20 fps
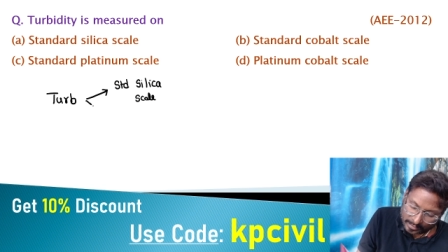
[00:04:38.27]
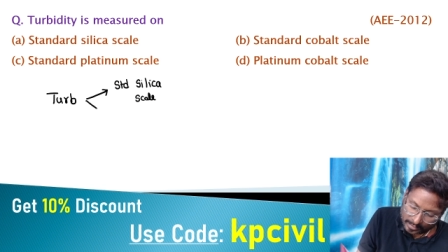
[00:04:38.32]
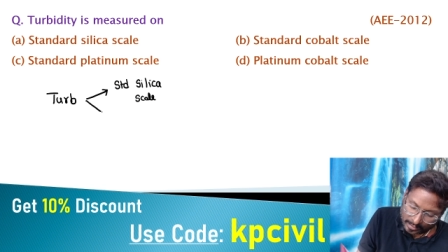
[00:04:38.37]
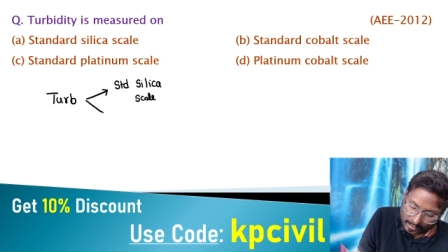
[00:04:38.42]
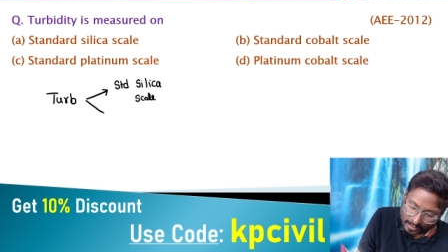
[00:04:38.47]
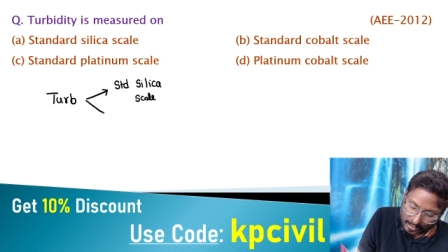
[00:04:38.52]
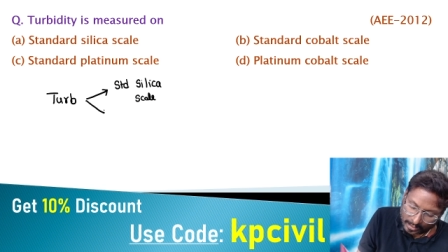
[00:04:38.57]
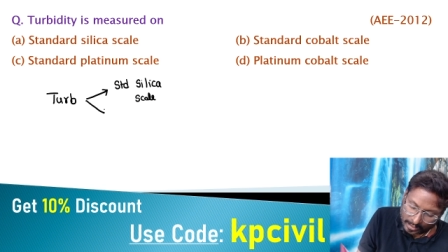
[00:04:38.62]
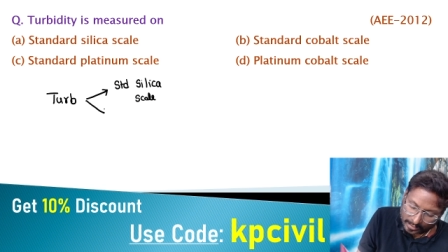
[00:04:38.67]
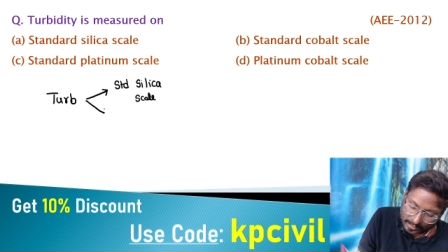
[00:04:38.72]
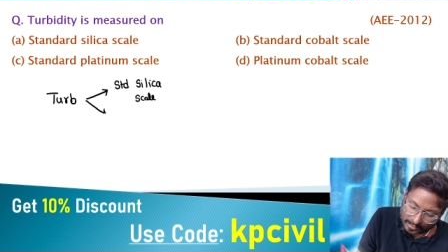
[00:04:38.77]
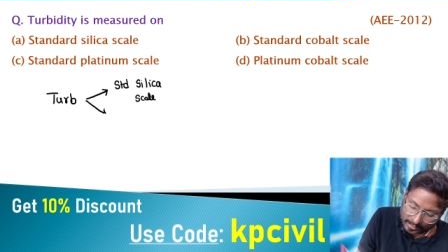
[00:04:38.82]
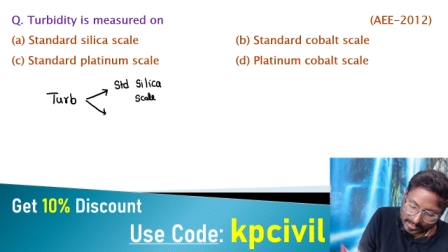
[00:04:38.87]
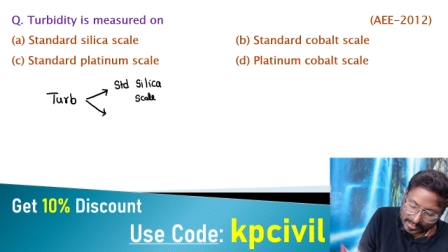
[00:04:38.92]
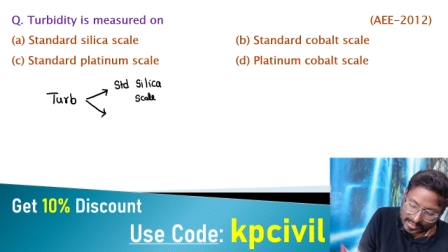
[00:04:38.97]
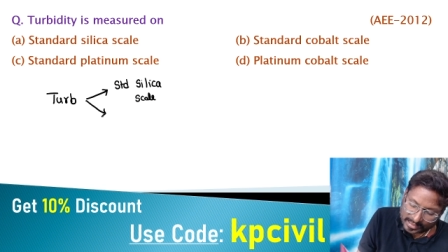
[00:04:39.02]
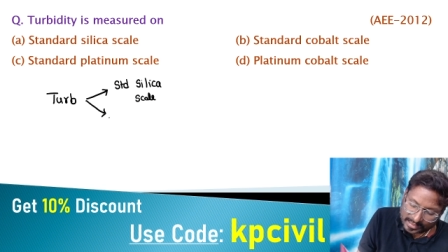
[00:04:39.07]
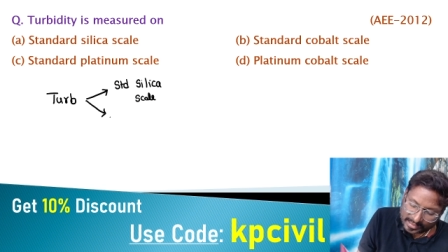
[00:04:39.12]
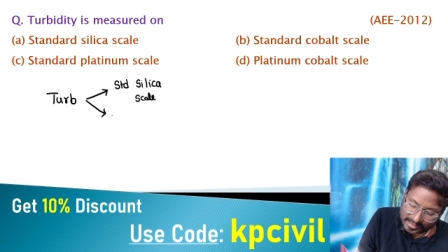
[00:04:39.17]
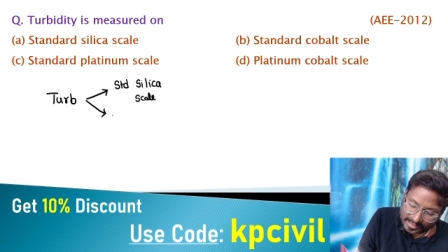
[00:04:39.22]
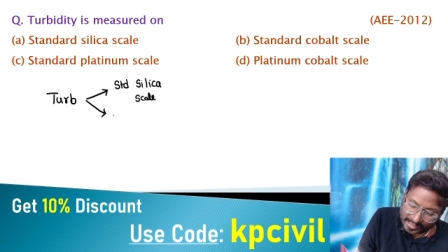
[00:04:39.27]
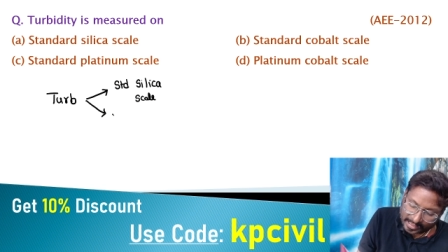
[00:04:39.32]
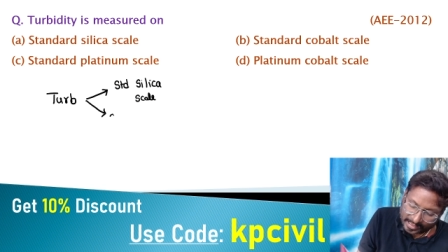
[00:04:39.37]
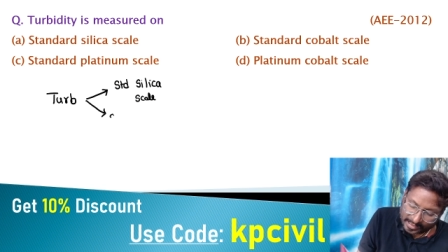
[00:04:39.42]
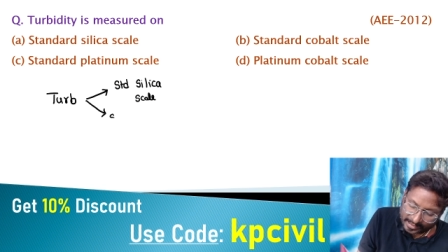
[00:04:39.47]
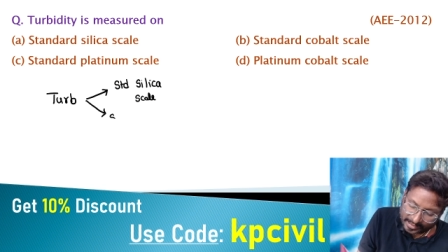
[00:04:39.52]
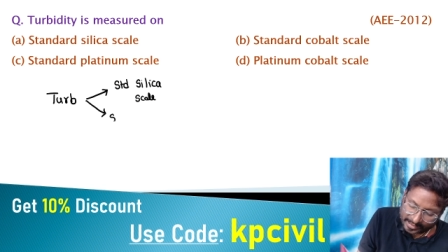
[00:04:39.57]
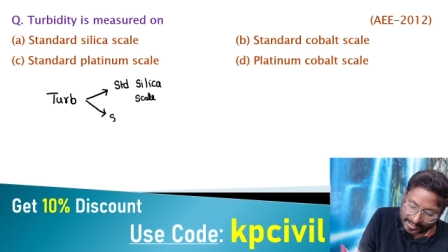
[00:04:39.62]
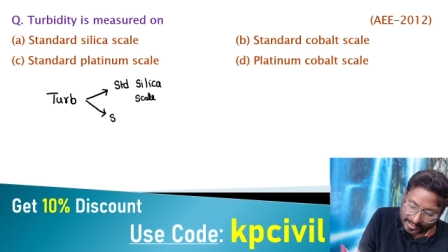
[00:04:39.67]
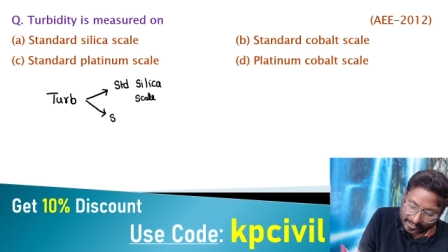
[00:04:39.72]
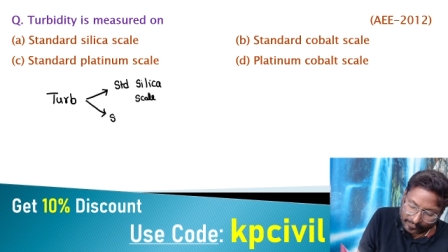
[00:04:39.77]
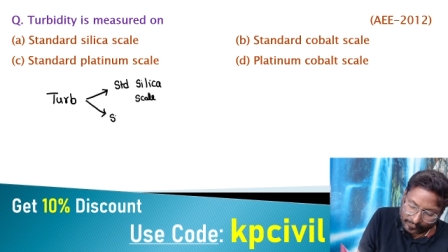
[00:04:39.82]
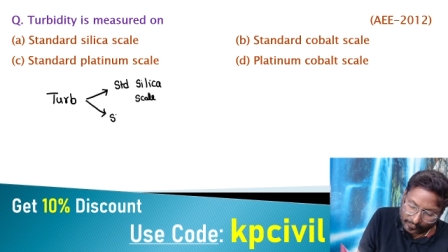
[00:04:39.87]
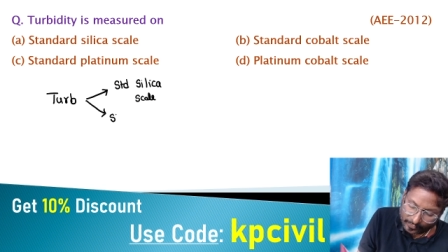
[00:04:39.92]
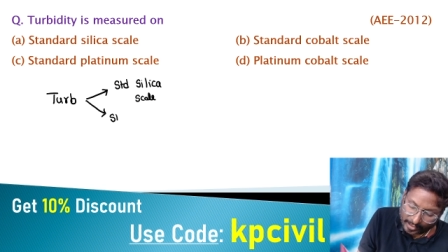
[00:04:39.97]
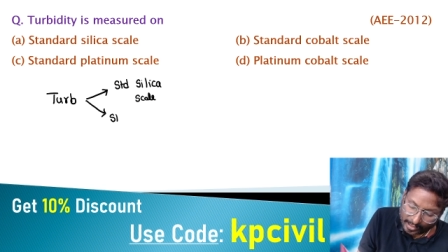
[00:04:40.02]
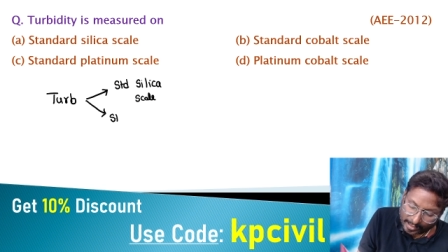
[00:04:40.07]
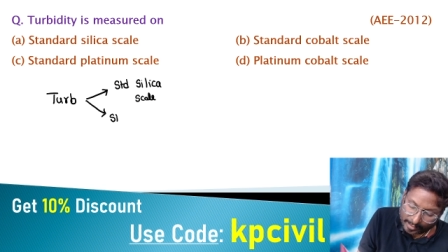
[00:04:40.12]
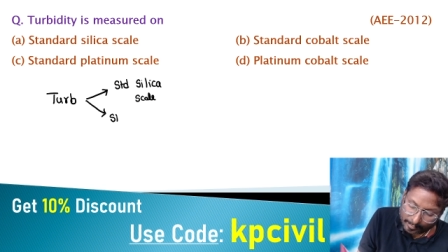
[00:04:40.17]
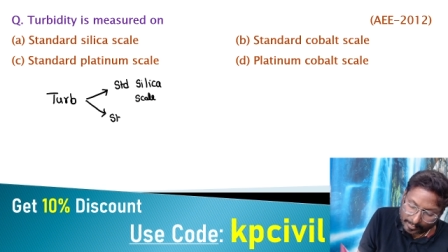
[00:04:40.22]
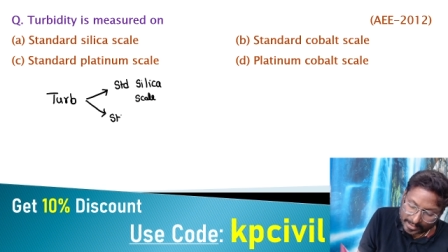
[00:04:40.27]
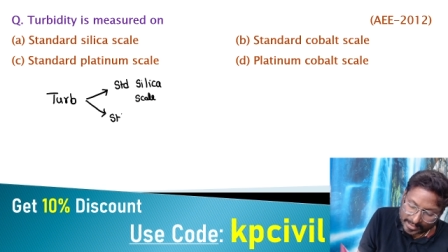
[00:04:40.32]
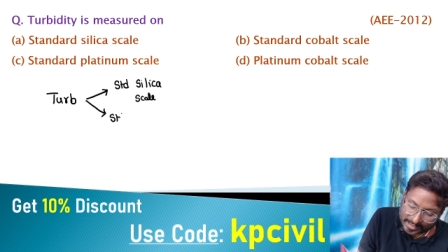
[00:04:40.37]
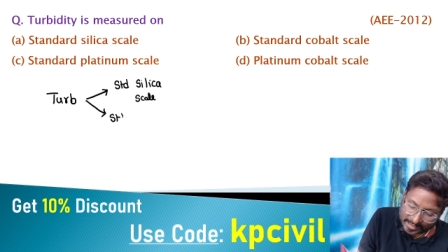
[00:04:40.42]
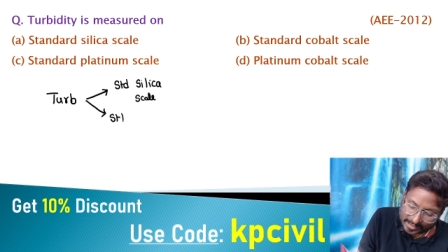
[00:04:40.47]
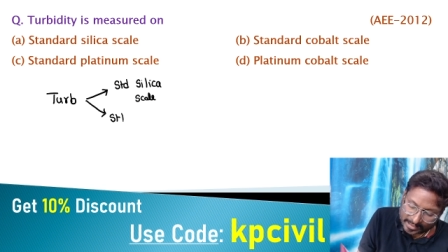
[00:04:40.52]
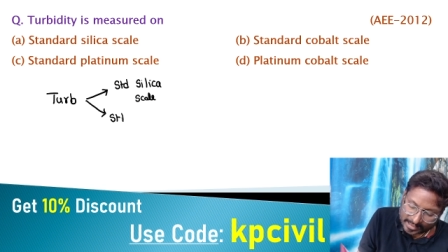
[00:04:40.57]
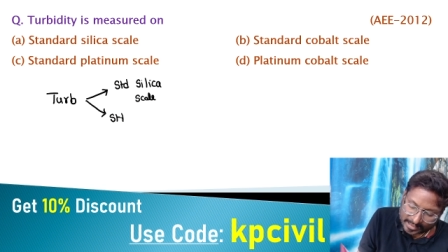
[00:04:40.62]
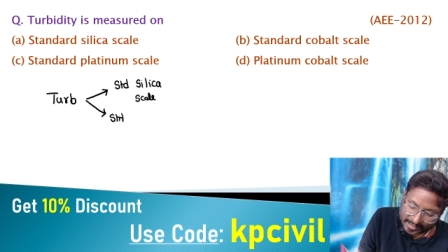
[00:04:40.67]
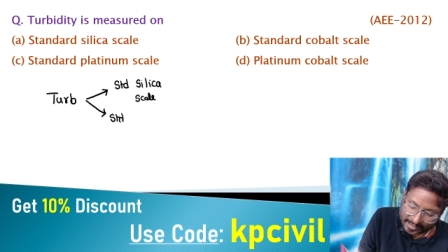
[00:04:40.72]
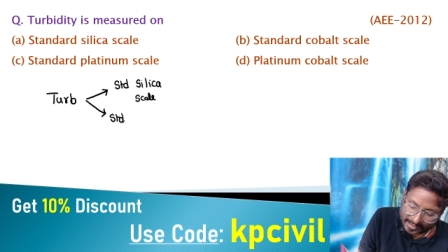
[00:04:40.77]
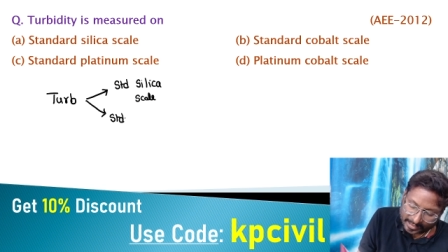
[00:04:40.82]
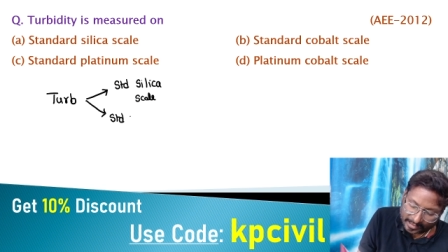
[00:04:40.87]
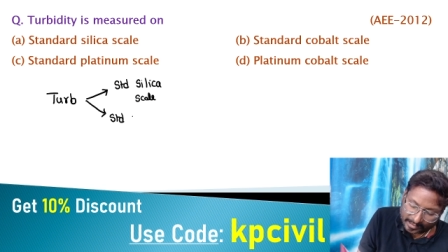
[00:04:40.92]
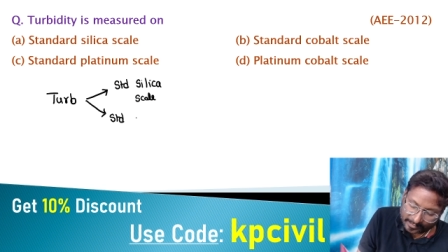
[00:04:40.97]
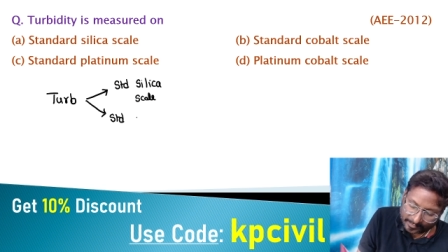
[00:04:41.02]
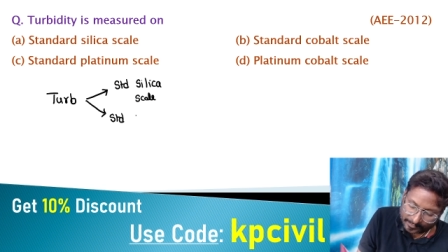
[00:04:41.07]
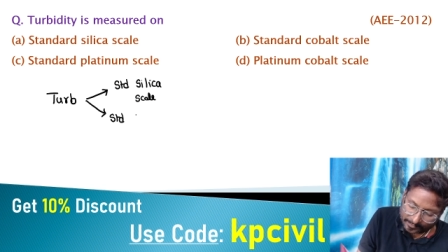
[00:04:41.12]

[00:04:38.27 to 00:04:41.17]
or standard Farmazin scale.